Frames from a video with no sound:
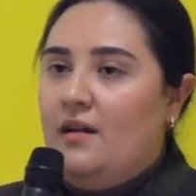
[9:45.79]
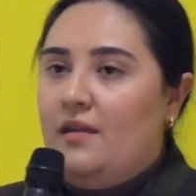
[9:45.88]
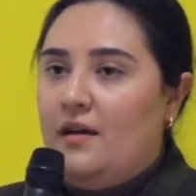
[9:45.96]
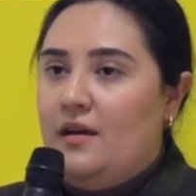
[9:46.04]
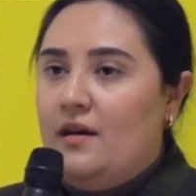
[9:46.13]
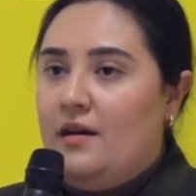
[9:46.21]

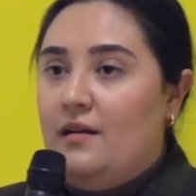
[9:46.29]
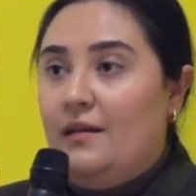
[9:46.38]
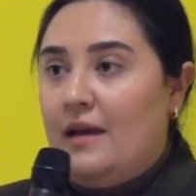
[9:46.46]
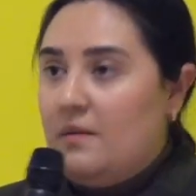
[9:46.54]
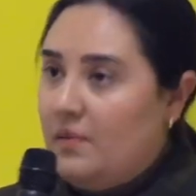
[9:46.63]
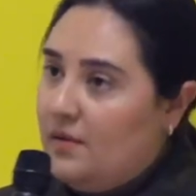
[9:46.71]
the
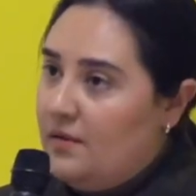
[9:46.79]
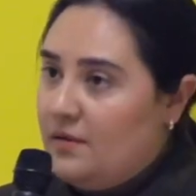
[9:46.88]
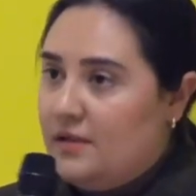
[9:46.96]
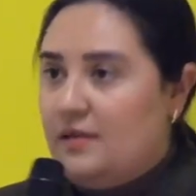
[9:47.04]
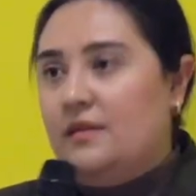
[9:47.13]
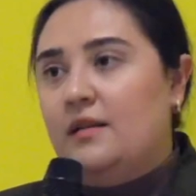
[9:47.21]

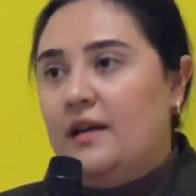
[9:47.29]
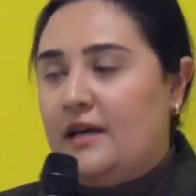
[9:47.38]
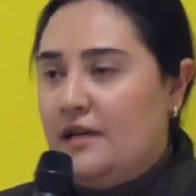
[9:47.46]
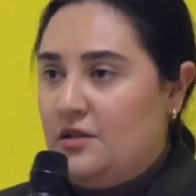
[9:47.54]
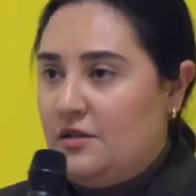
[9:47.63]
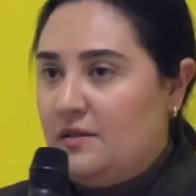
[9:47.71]
labels, like
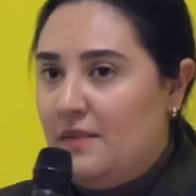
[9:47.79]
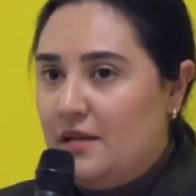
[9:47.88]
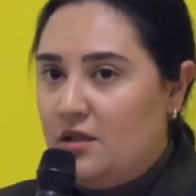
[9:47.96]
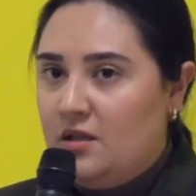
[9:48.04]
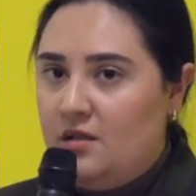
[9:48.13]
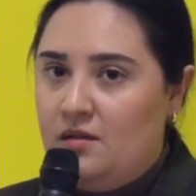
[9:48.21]
I just
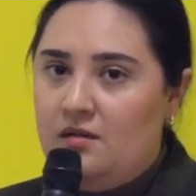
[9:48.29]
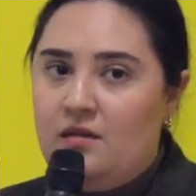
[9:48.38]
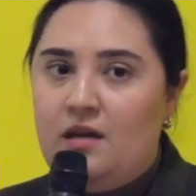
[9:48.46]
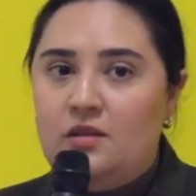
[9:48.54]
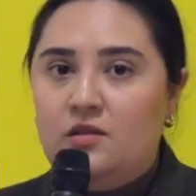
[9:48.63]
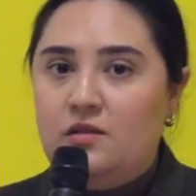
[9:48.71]
mentioned.
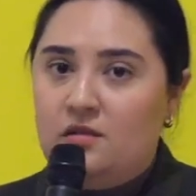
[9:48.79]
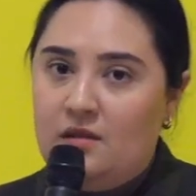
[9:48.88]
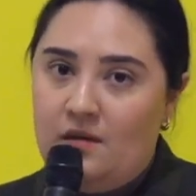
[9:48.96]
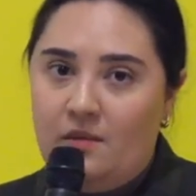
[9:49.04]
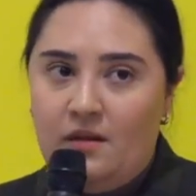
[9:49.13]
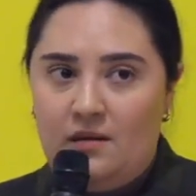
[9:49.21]
I just
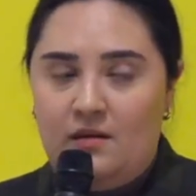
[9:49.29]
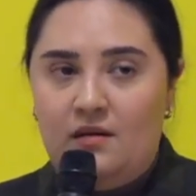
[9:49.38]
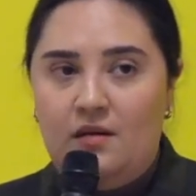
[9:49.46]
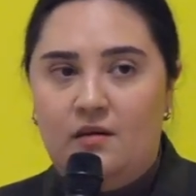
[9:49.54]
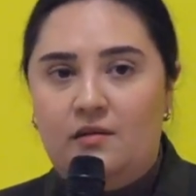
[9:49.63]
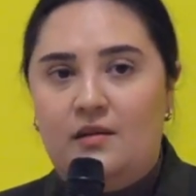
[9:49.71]
did want to
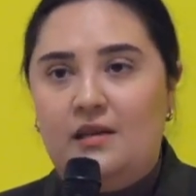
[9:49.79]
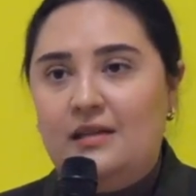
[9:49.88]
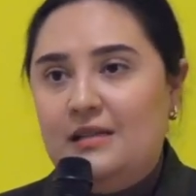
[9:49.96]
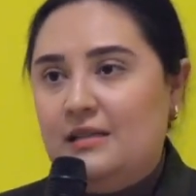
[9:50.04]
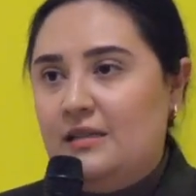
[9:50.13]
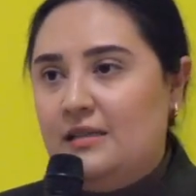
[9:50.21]
note that
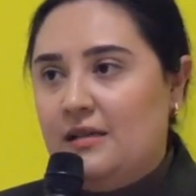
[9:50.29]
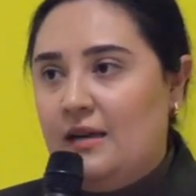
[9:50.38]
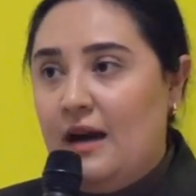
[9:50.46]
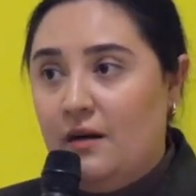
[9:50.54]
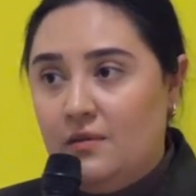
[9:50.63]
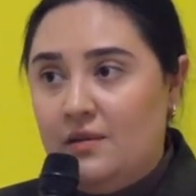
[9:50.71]
this is an
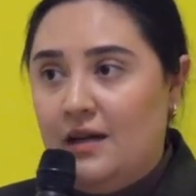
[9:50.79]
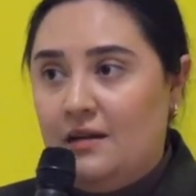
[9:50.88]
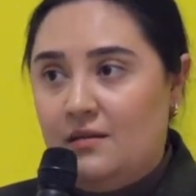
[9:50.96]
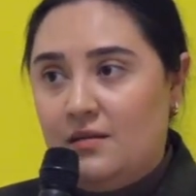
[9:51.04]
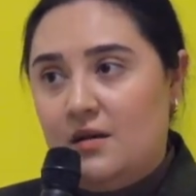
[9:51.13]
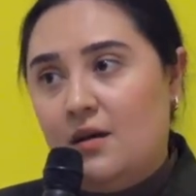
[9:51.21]

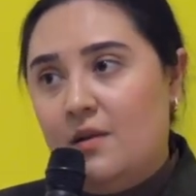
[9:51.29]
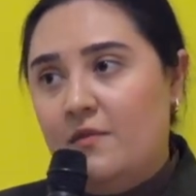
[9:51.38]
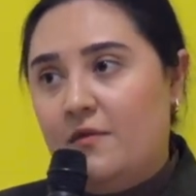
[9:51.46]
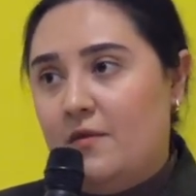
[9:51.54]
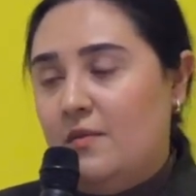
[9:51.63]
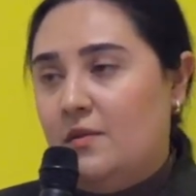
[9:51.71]
outdated term
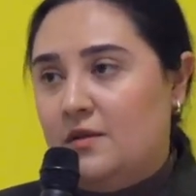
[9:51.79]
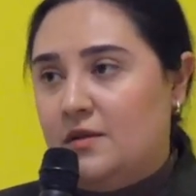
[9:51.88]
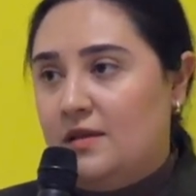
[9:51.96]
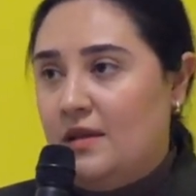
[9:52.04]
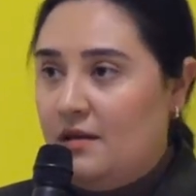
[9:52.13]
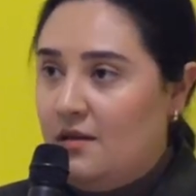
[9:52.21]
for
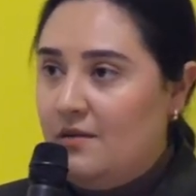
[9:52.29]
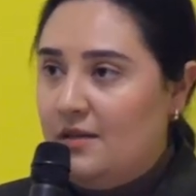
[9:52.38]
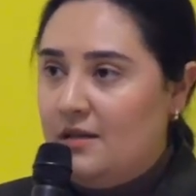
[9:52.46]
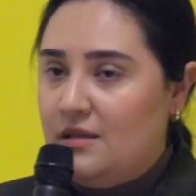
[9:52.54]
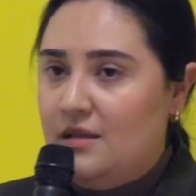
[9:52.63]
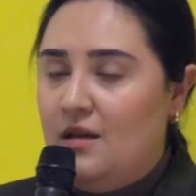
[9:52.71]
most
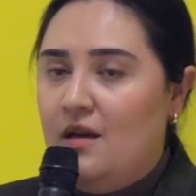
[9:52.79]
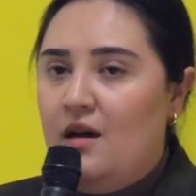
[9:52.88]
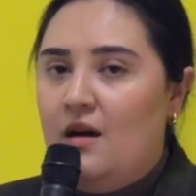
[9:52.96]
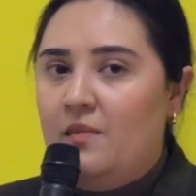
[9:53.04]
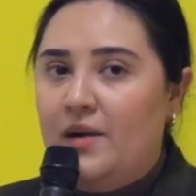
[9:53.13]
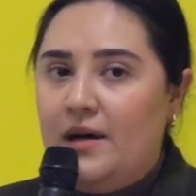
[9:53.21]
Inuit,
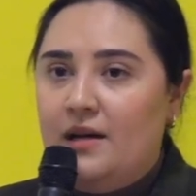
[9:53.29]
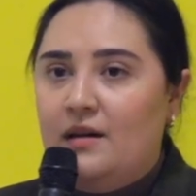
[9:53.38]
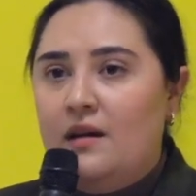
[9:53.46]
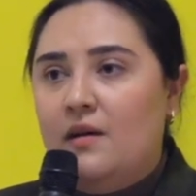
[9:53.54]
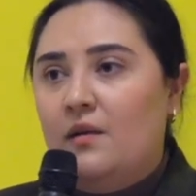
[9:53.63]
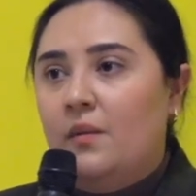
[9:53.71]
but
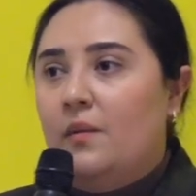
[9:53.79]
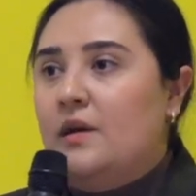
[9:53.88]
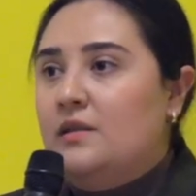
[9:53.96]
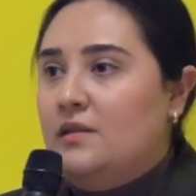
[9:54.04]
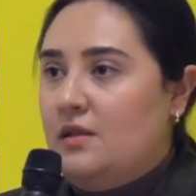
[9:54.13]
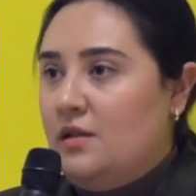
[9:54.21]
it
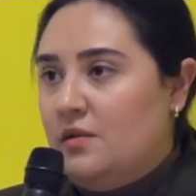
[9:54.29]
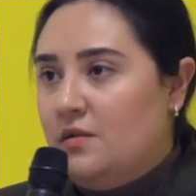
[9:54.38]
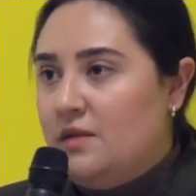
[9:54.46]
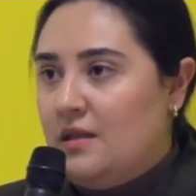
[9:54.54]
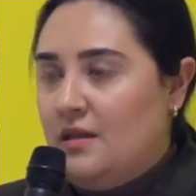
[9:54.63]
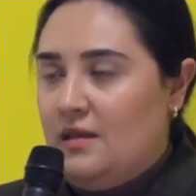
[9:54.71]
was
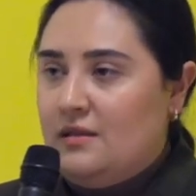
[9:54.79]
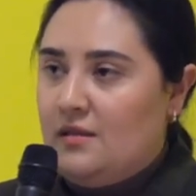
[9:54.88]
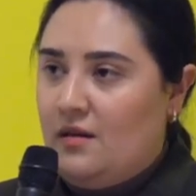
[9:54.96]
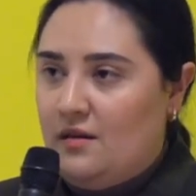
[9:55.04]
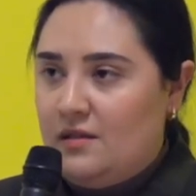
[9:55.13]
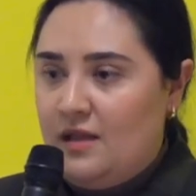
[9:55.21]
used in this
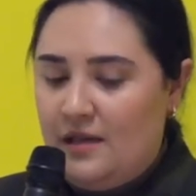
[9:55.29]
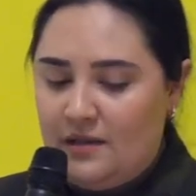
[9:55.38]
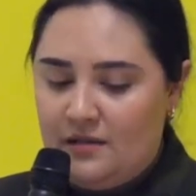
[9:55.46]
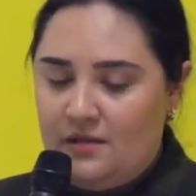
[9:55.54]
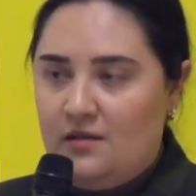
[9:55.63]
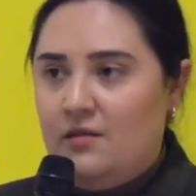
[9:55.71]

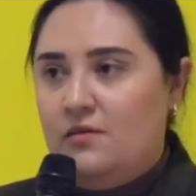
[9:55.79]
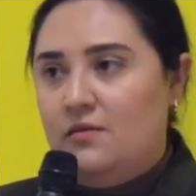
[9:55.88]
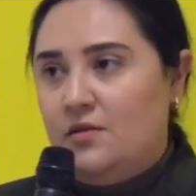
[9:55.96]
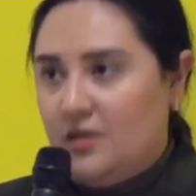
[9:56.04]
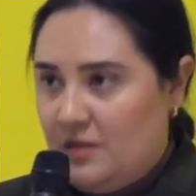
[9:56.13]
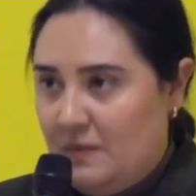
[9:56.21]
context. So
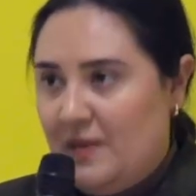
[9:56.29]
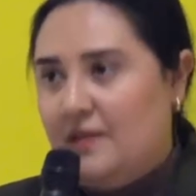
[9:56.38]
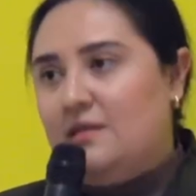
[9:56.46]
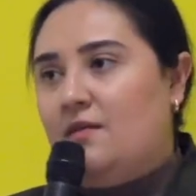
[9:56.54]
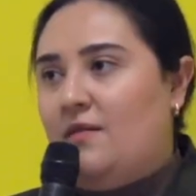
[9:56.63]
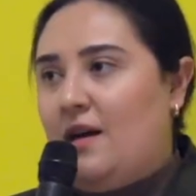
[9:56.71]
just
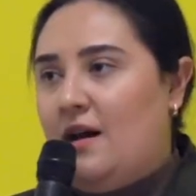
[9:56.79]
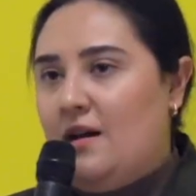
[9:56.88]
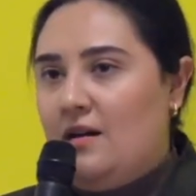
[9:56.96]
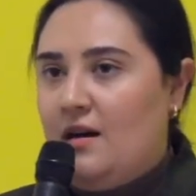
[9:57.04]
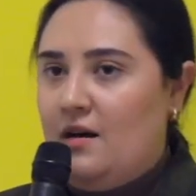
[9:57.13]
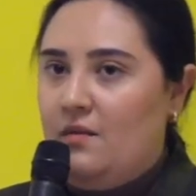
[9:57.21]
because of
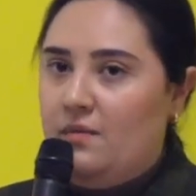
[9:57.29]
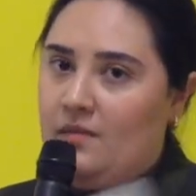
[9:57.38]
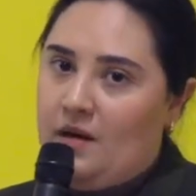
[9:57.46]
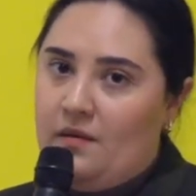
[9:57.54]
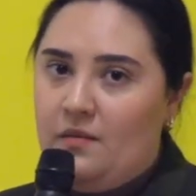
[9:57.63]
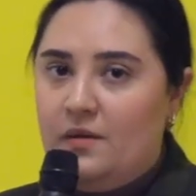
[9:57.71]
that, I,
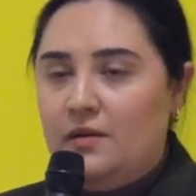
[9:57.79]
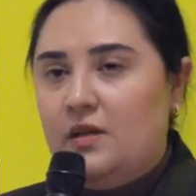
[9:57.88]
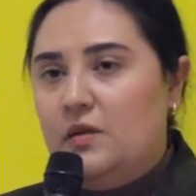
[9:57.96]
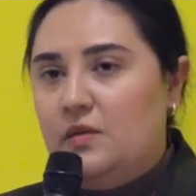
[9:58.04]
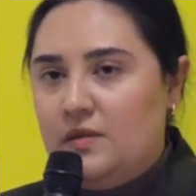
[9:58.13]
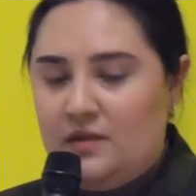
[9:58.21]
I will
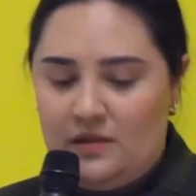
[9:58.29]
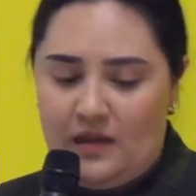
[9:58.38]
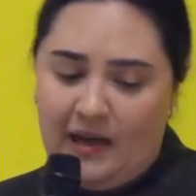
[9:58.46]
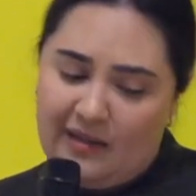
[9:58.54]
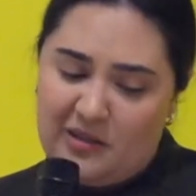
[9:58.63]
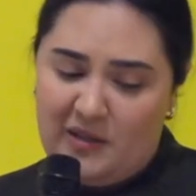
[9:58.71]
use this.
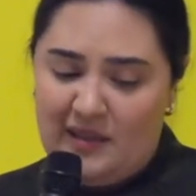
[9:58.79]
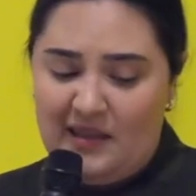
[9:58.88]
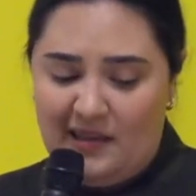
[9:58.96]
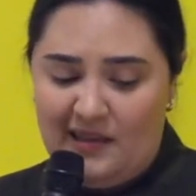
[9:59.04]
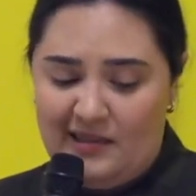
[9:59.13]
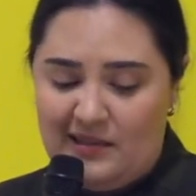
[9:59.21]
I actually
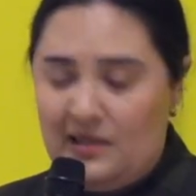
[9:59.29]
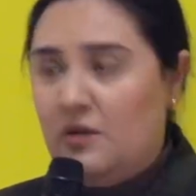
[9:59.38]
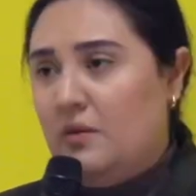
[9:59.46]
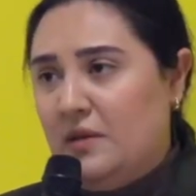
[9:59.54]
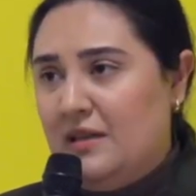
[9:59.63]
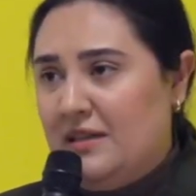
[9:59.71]
think that's the only